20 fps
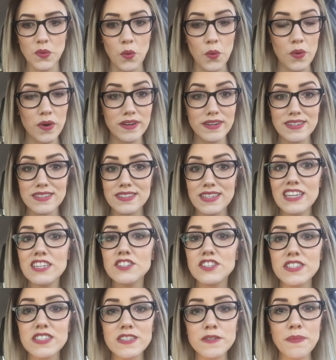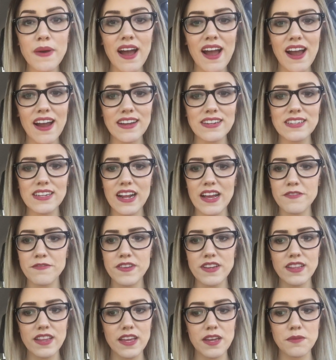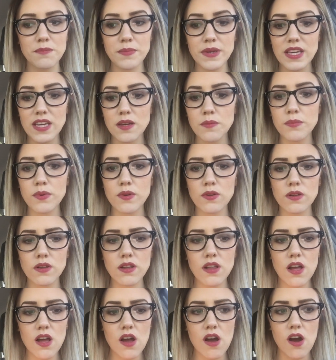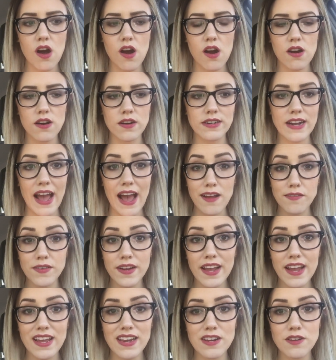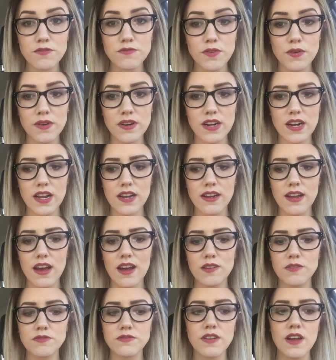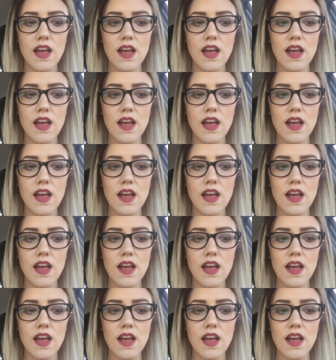organizations behind it. I feel like people aren't advocating for it enough.